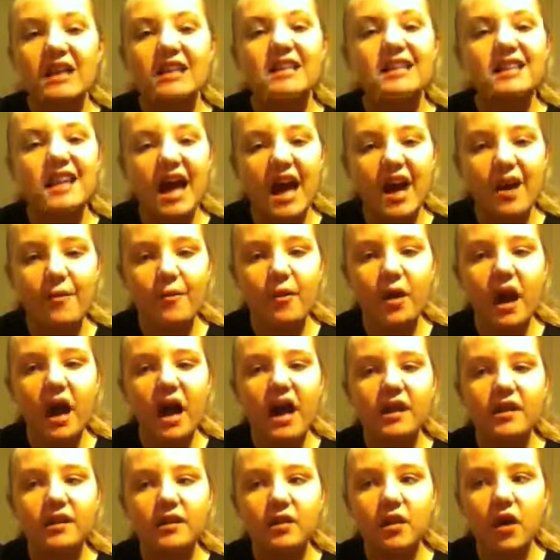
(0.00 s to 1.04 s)
Now
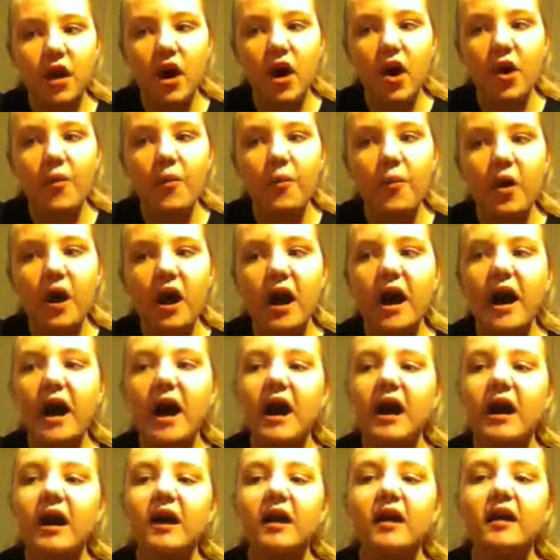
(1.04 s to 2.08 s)
I know
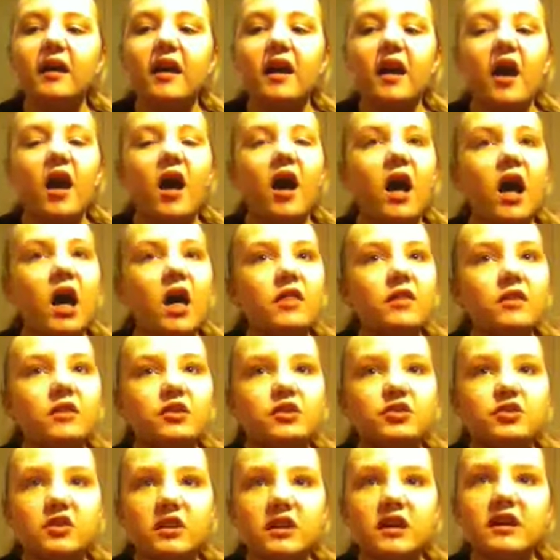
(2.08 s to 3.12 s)
why all the
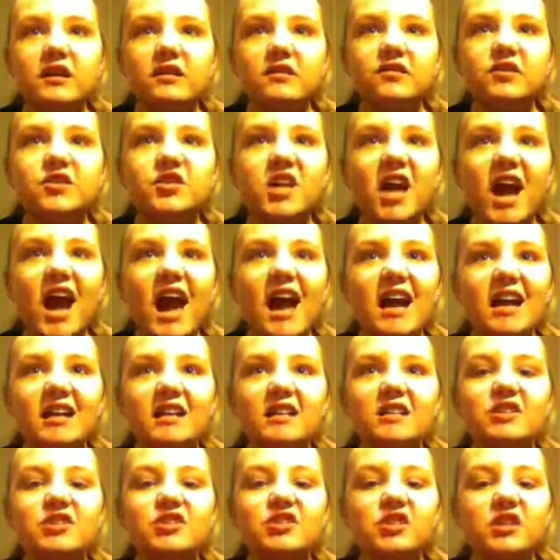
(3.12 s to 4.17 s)
trees
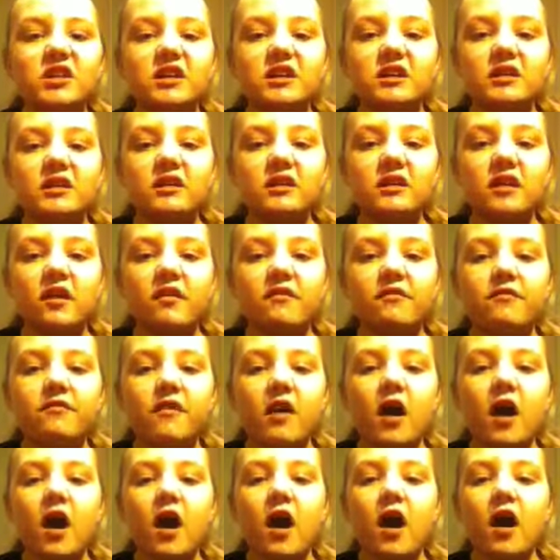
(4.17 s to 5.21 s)
change in the
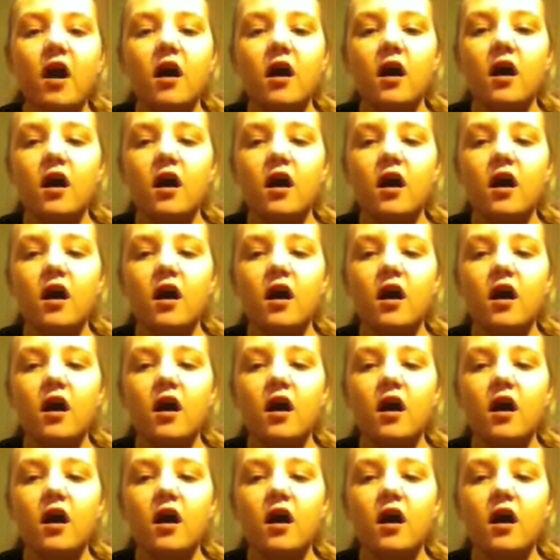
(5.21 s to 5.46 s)
fall.